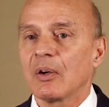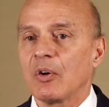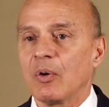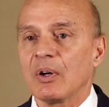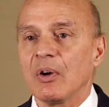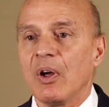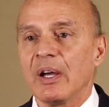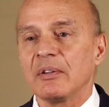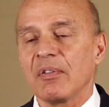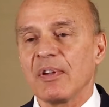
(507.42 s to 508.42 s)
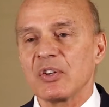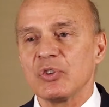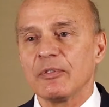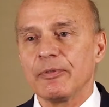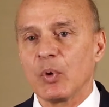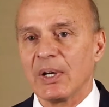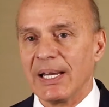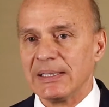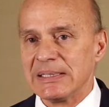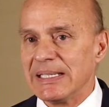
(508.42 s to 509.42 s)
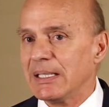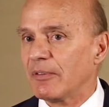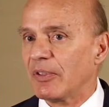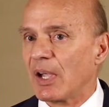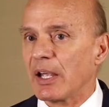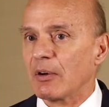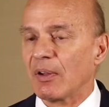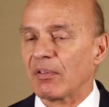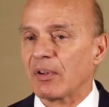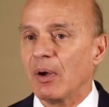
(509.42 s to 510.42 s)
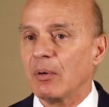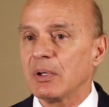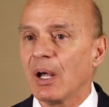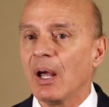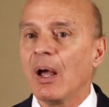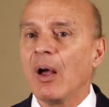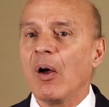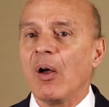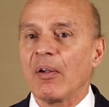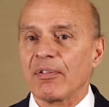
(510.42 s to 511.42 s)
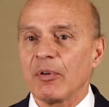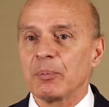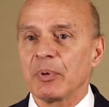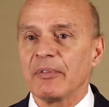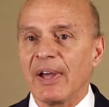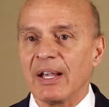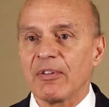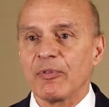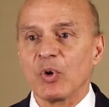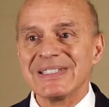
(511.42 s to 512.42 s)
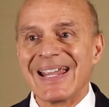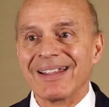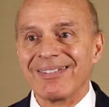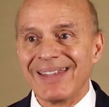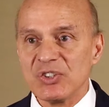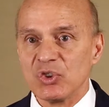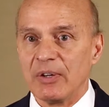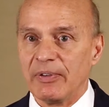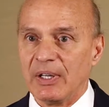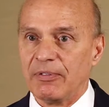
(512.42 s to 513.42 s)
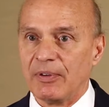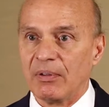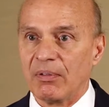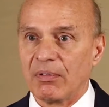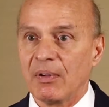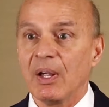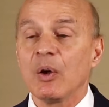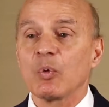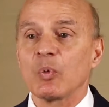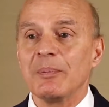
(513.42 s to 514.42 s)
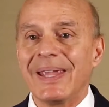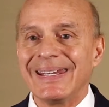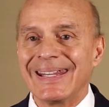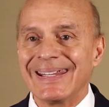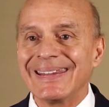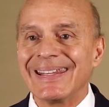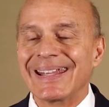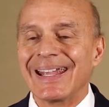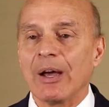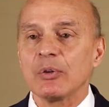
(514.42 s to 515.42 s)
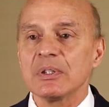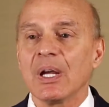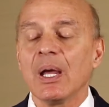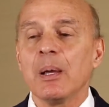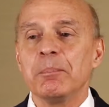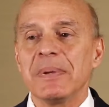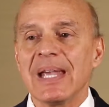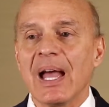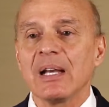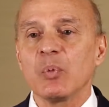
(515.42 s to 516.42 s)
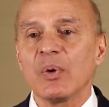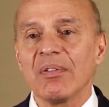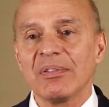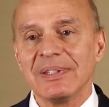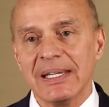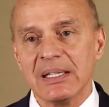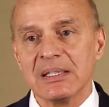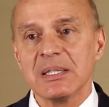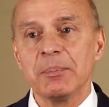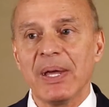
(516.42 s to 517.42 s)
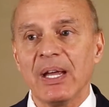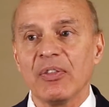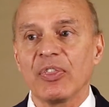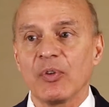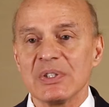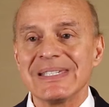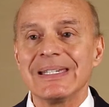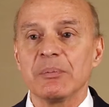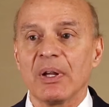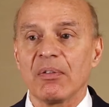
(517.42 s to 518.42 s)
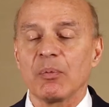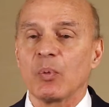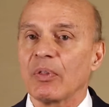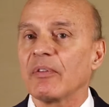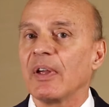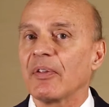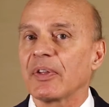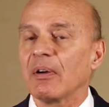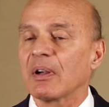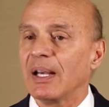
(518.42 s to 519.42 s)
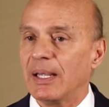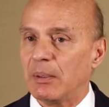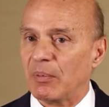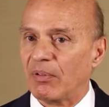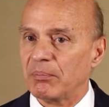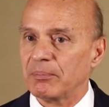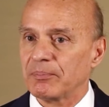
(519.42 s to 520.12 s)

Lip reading: Current law under Section 419 of the IRS Code also provides for taxation of any funds remaining in the account beyond what is needed to pay 13 months' worth of healthcare claims.